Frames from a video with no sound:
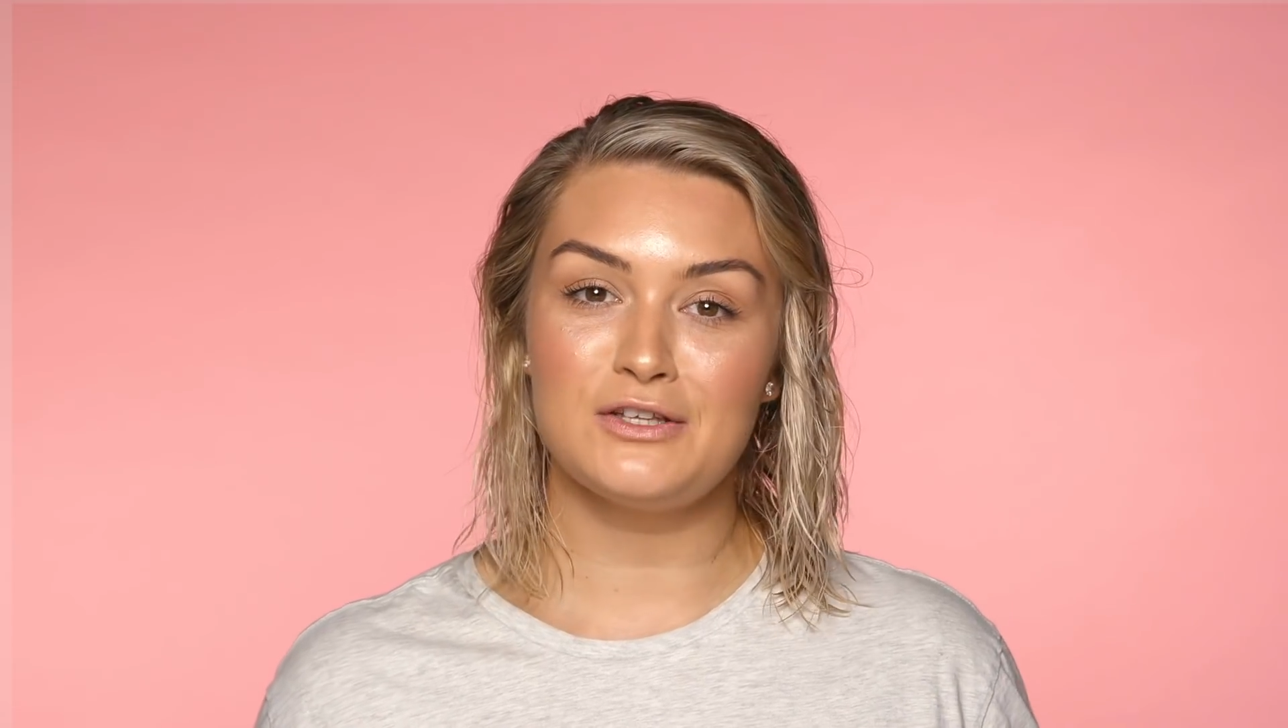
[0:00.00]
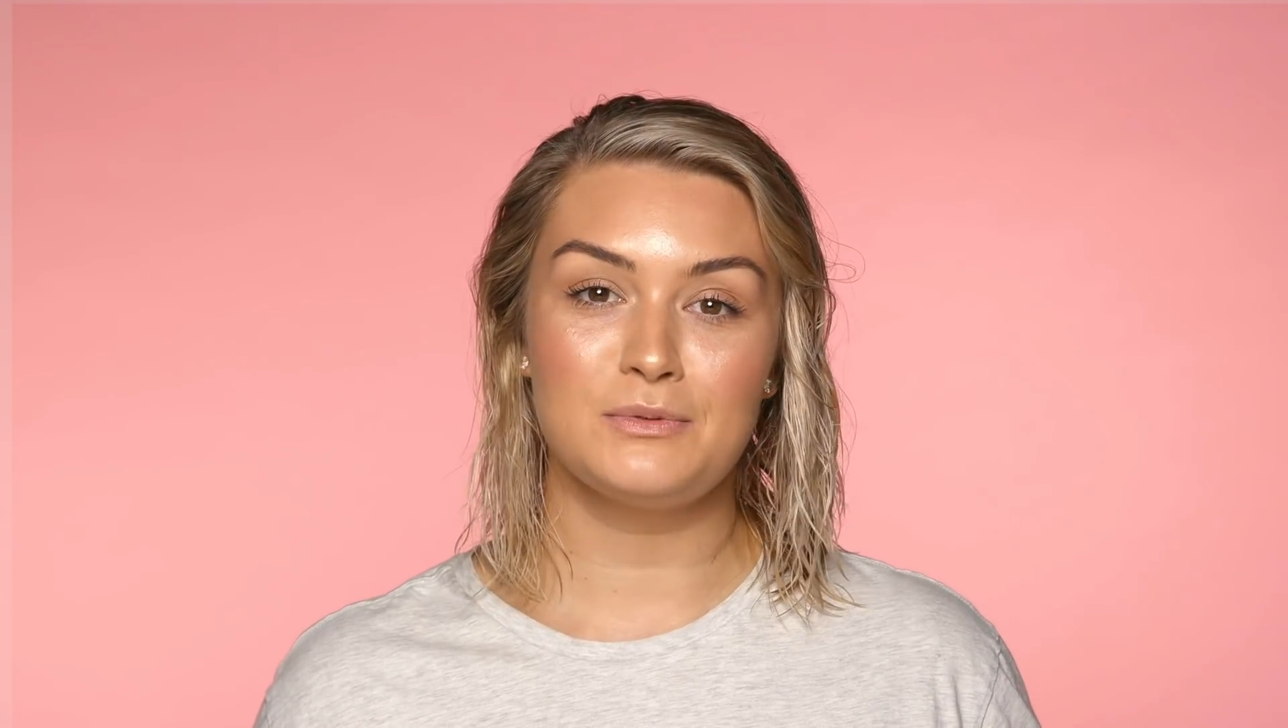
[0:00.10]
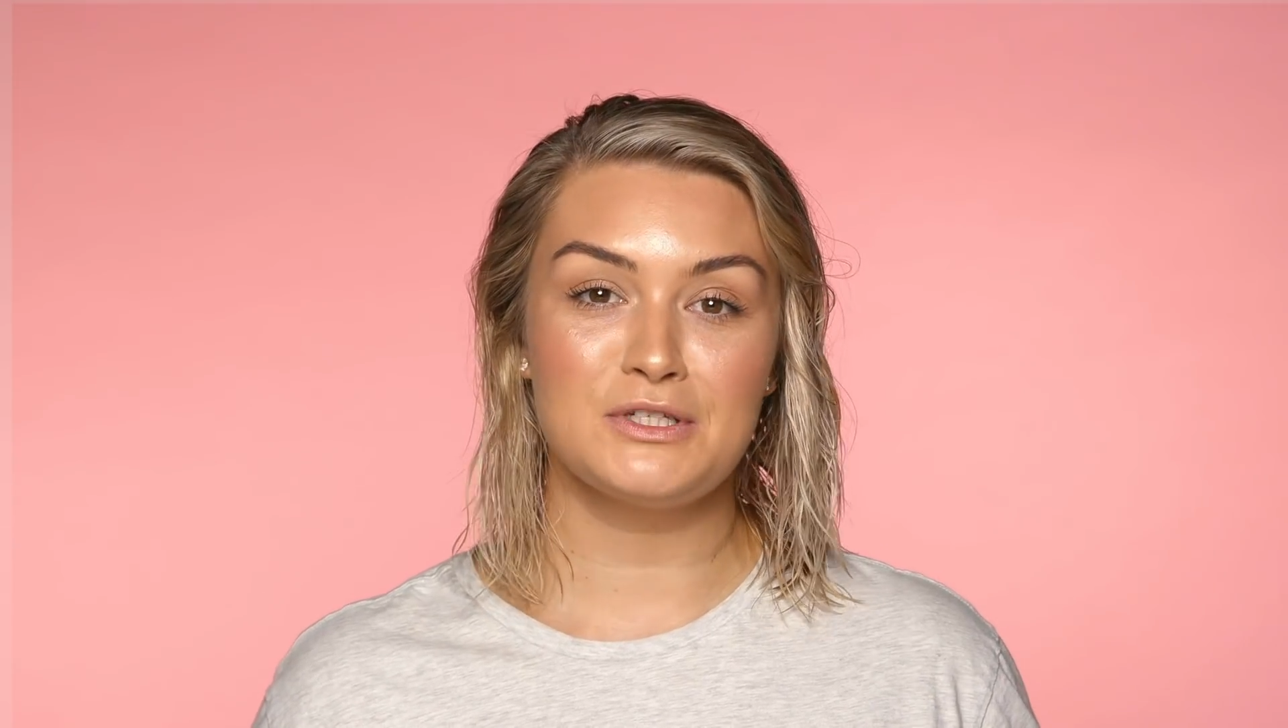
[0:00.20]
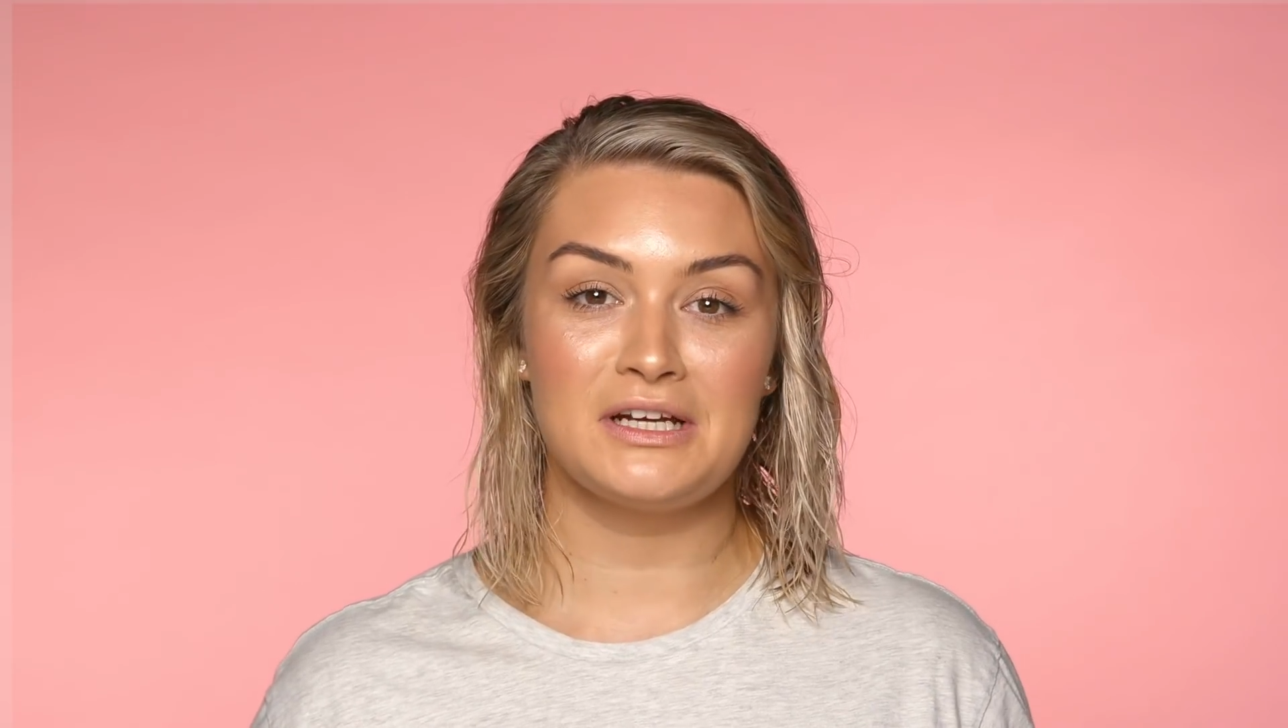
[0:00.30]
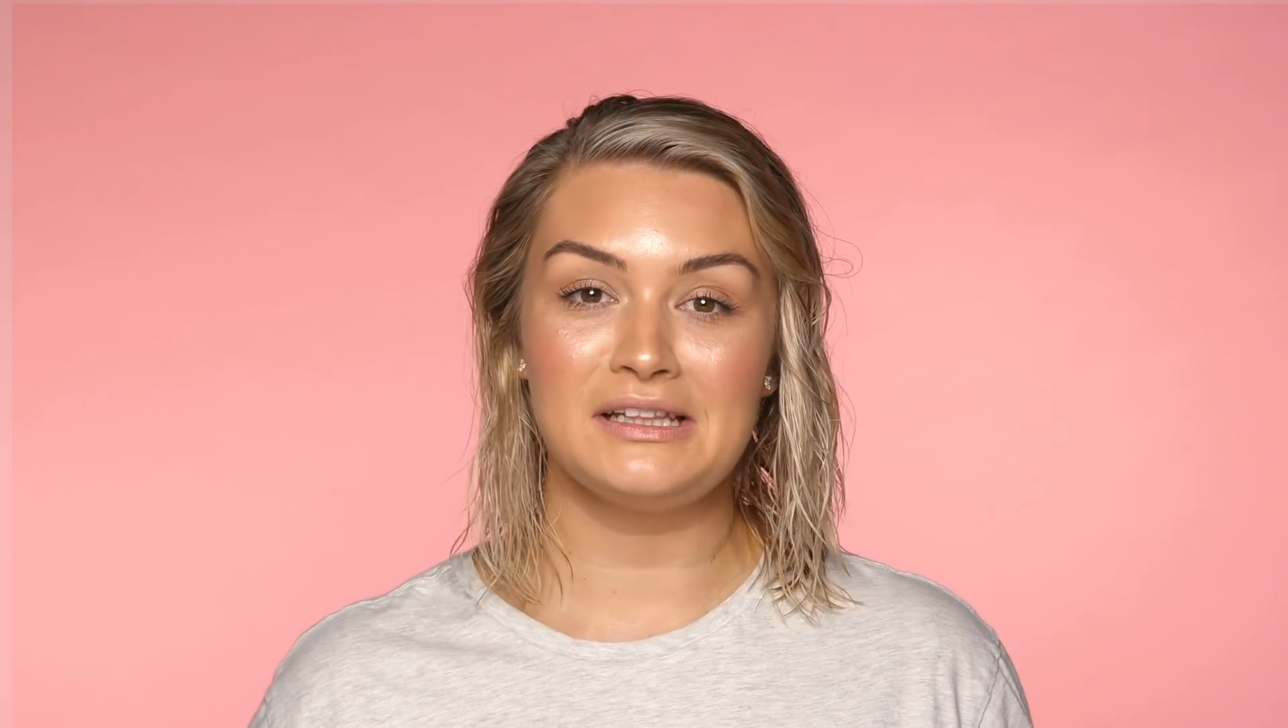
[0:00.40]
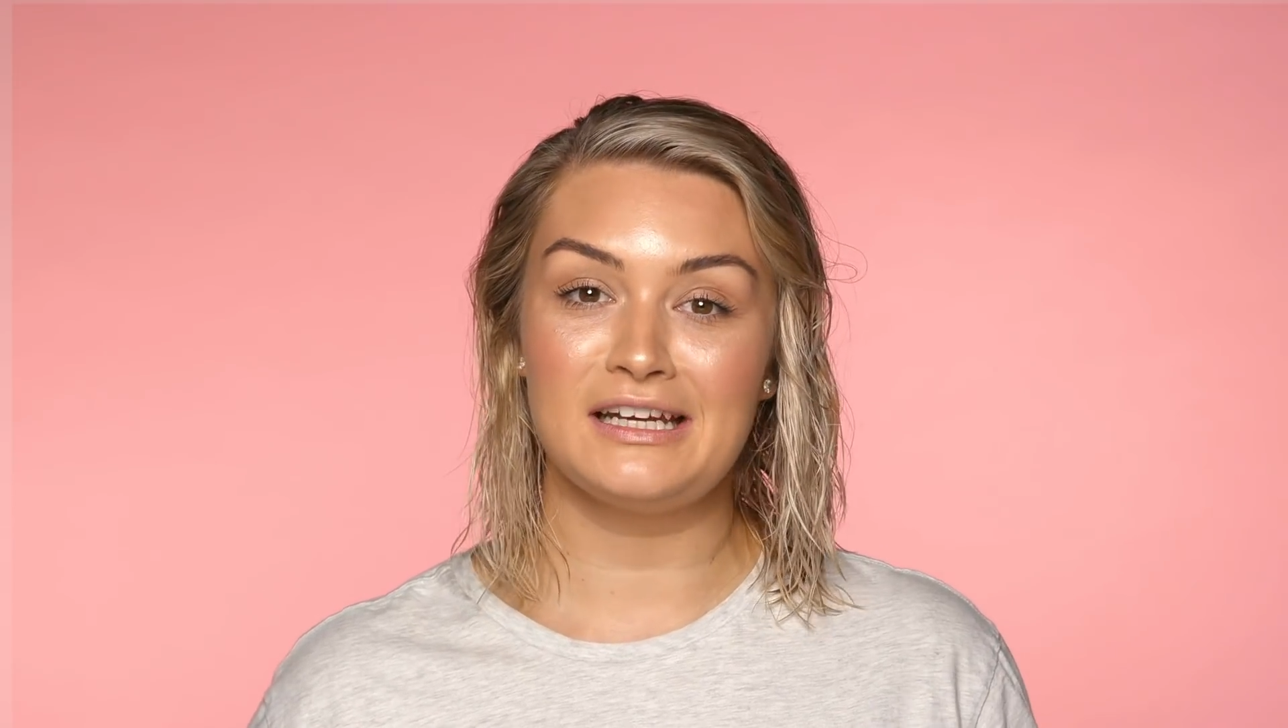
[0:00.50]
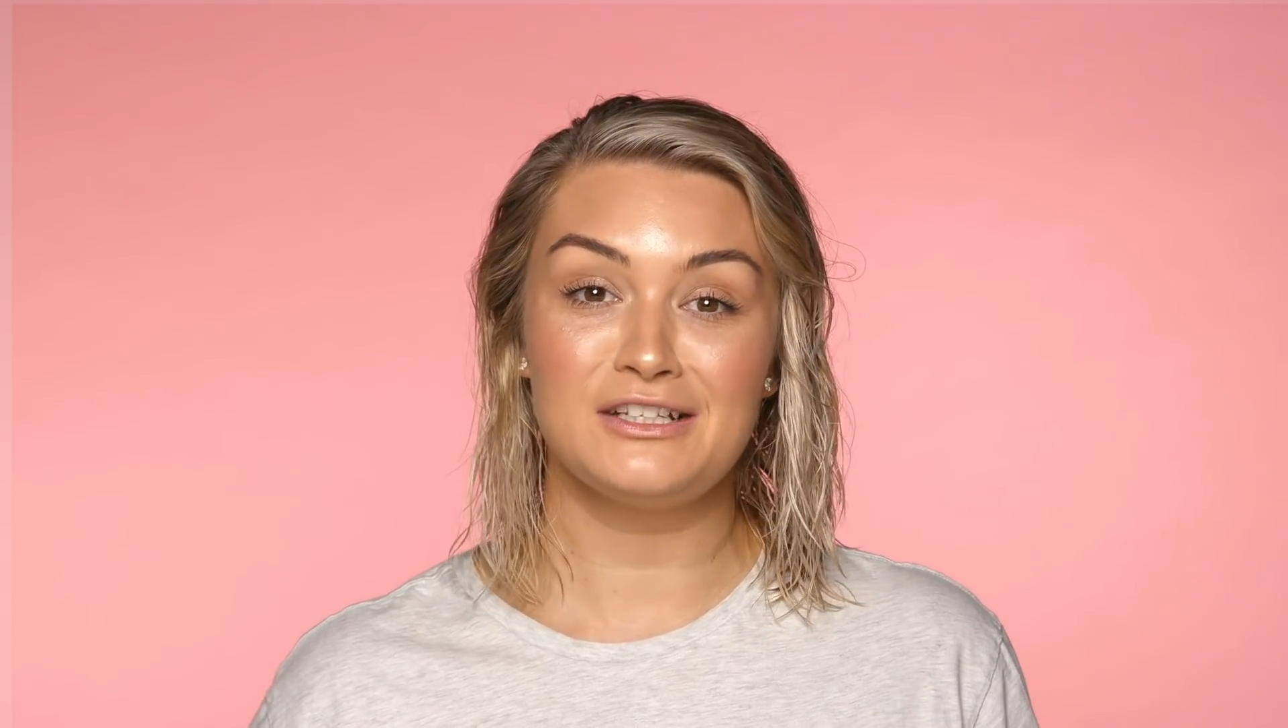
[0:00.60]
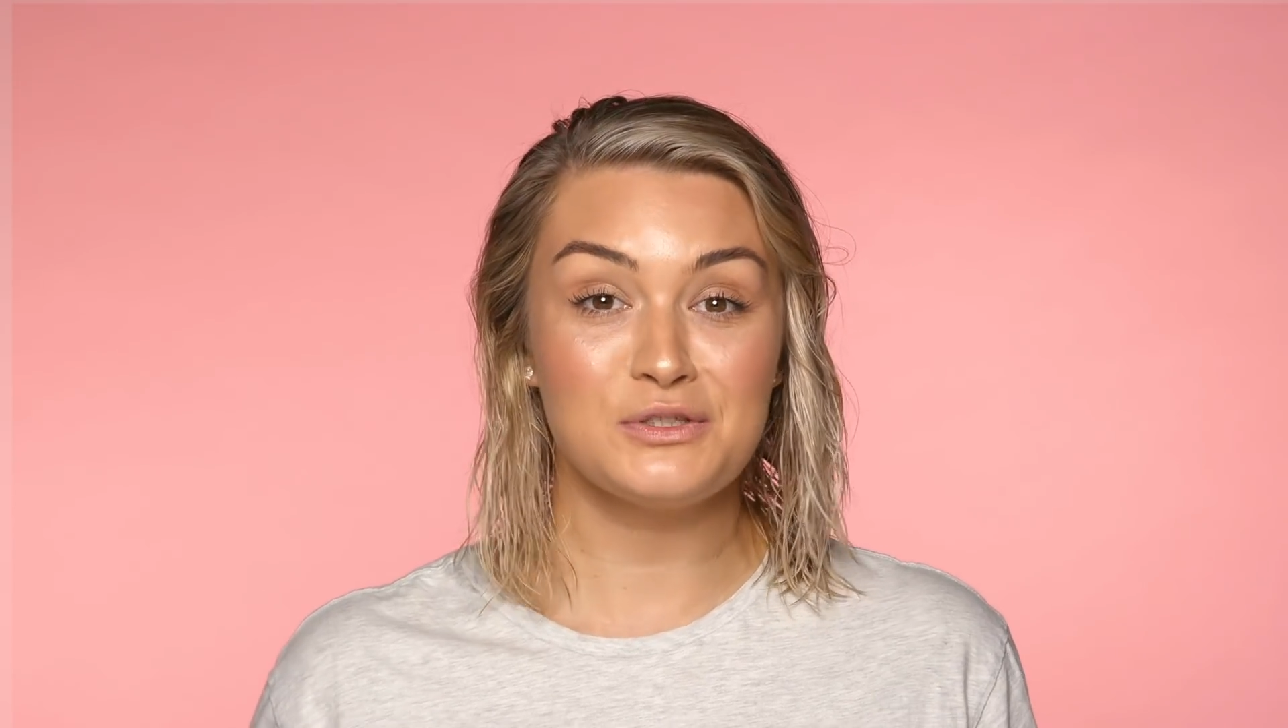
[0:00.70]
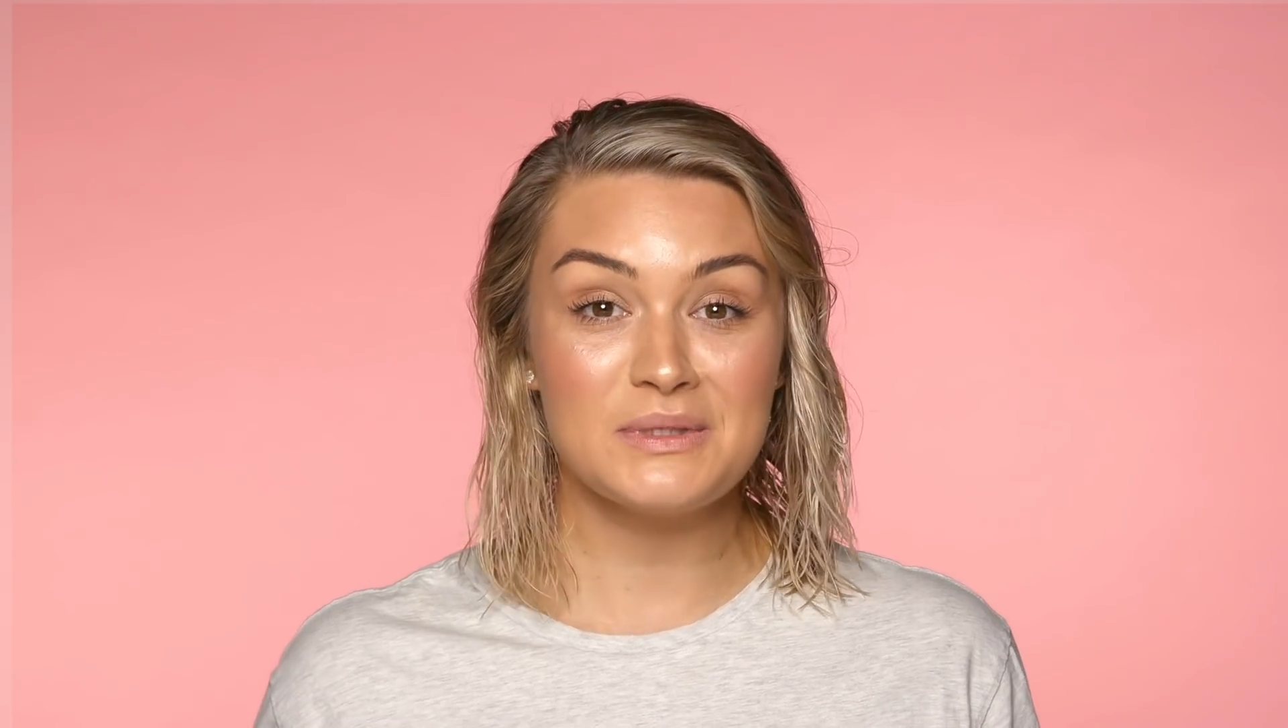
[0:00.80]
so I'm just going to let it